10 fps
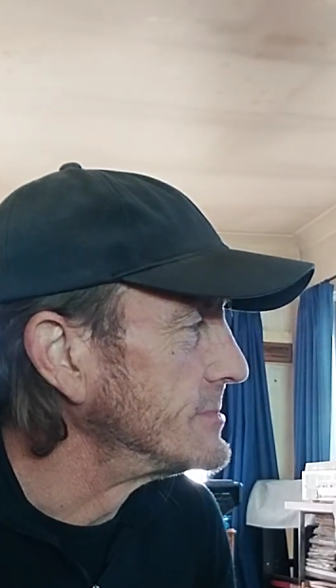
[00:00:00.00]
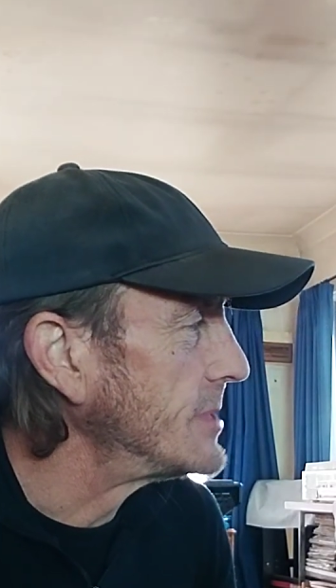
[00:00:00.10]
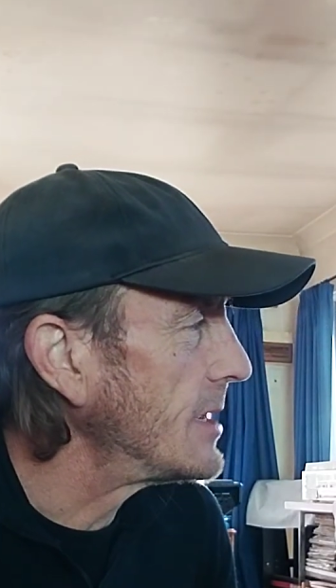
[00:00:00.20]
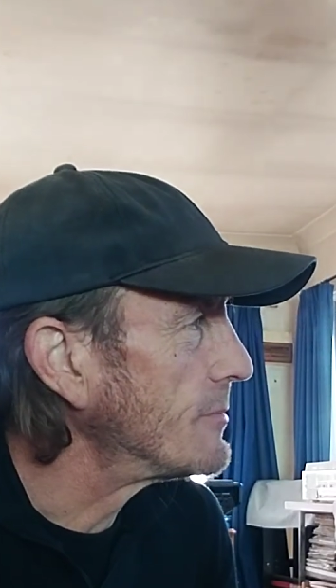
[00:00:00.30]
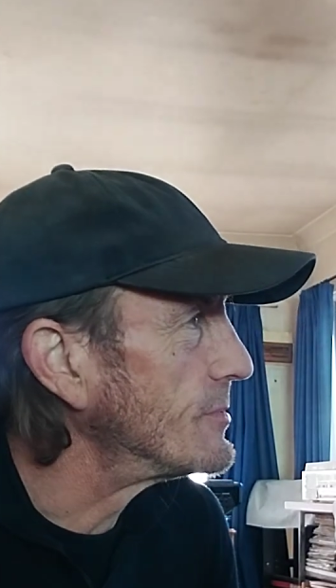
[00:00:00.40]

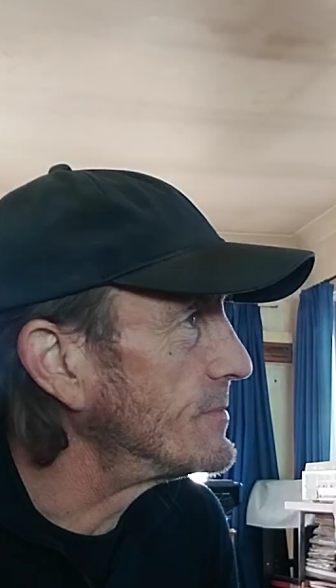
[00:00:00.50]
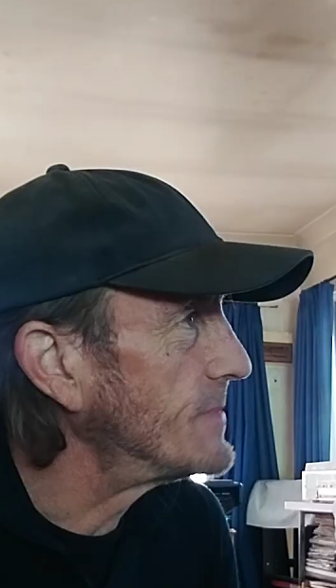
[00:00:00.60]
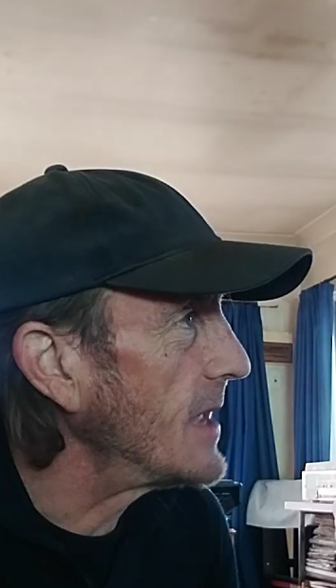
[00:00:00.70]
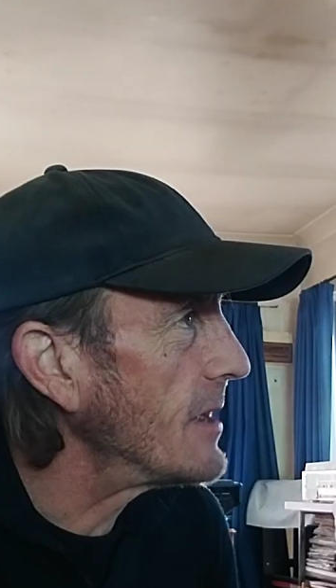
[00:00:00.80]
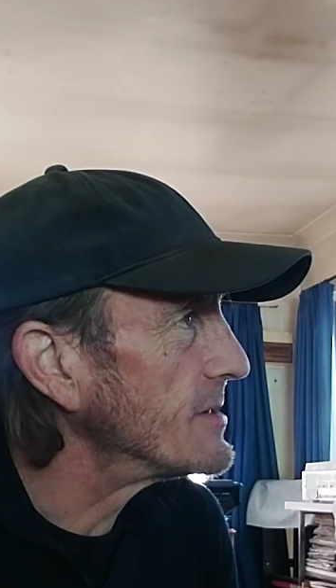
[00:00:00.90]
How
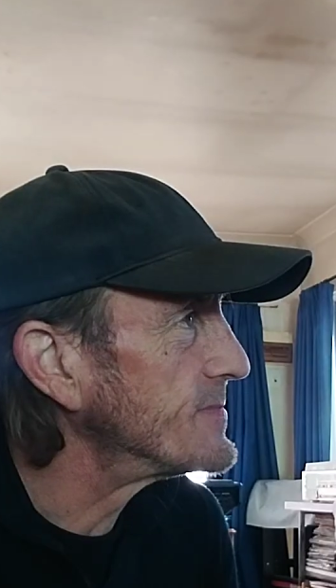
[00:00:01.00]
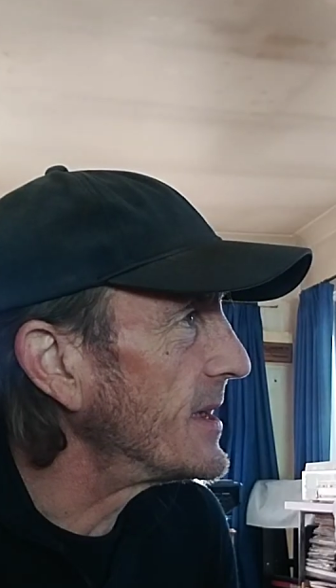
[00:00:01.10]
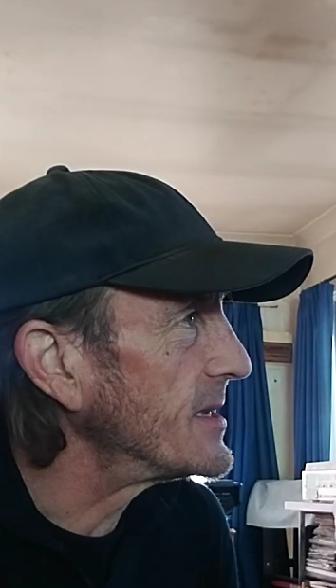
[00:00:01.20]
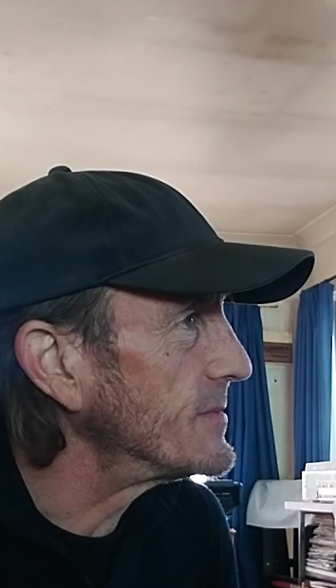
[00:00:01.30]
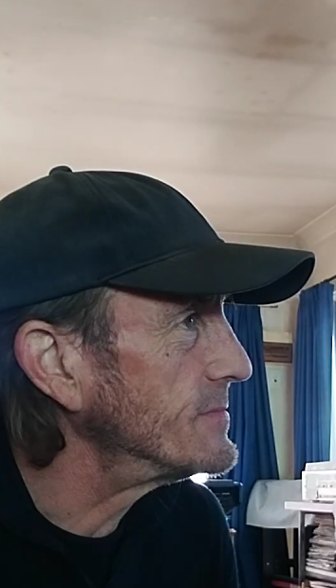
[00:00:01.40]
does
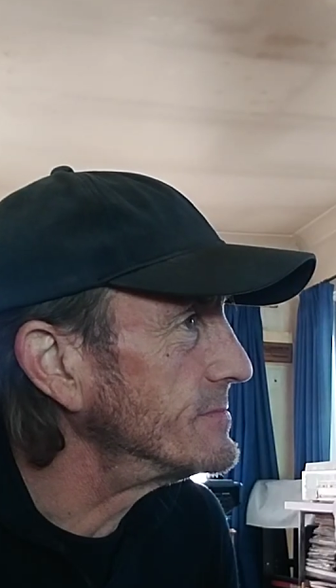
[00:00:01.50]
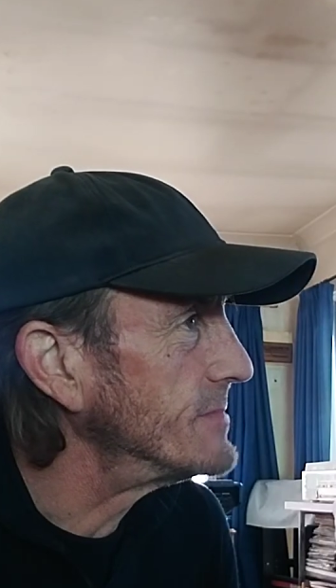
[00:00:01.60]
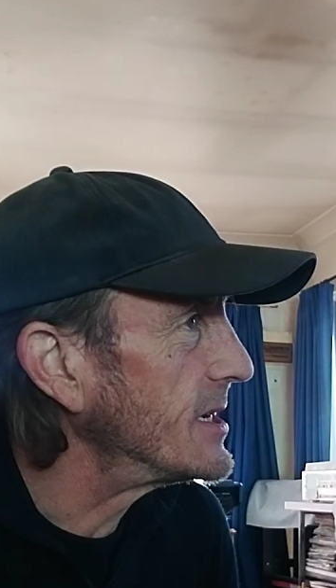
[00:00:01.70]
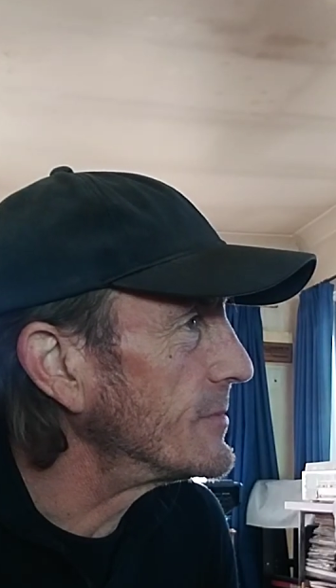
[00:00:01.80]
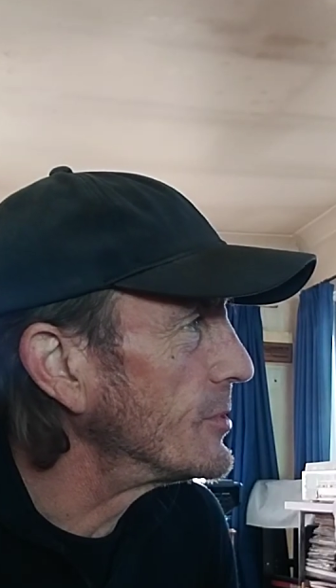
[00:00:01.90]

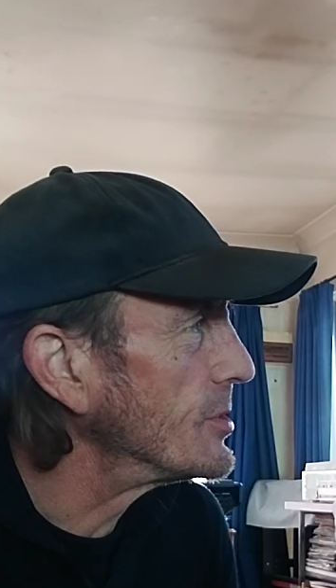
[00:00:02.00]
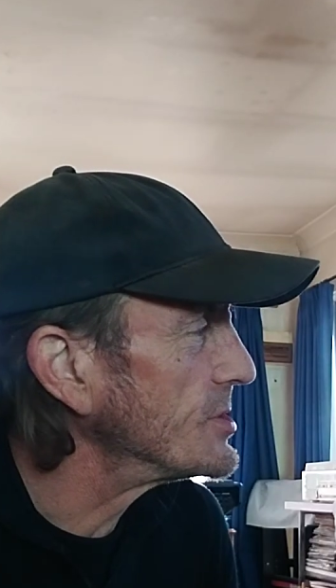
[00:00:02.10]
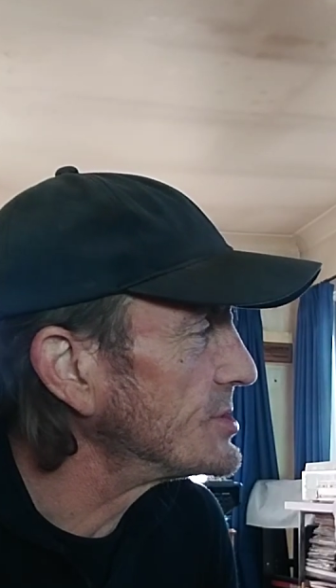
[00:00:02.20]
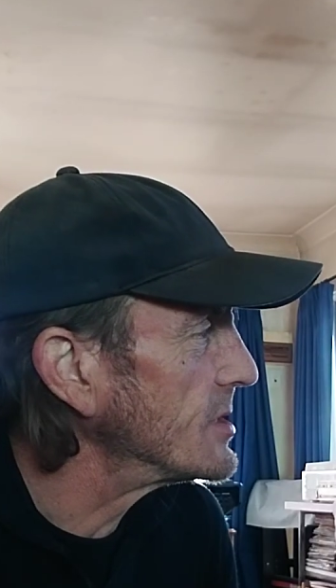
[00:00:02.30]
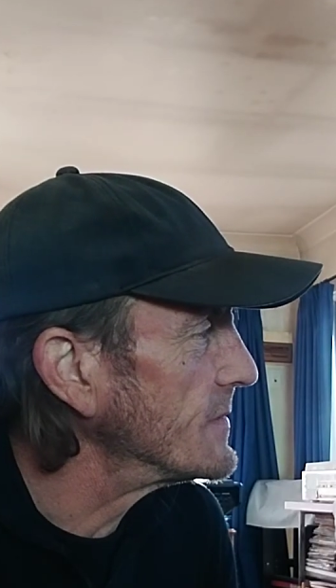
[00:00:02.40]
Meg word
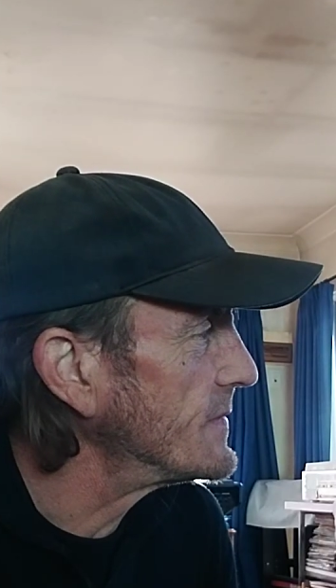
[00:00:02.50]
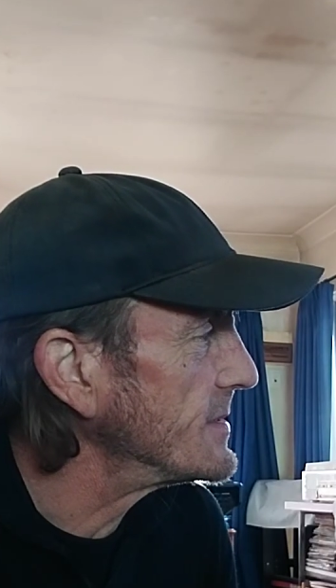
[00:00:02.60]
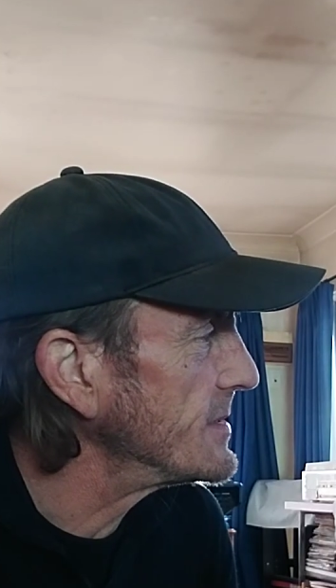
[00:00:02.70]
herself?